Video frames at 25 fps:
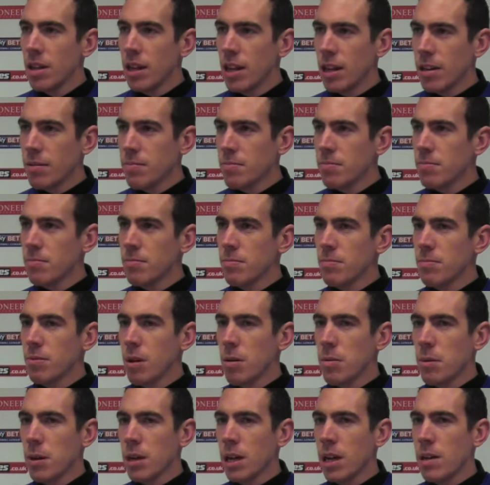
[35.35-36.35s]
like
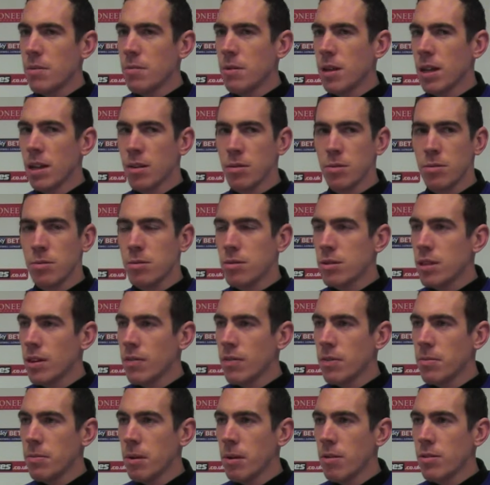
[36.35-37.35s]
proper game, I think it was about
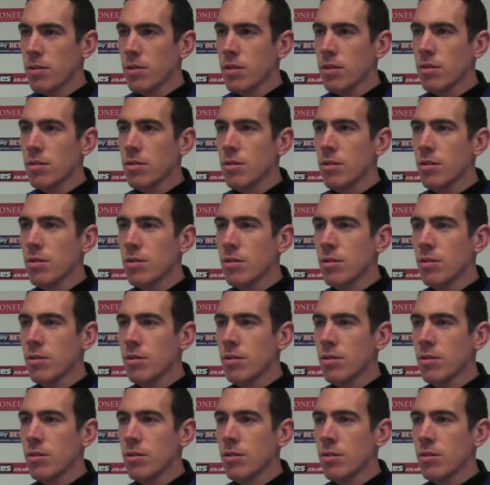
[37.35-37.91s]
7 months or so.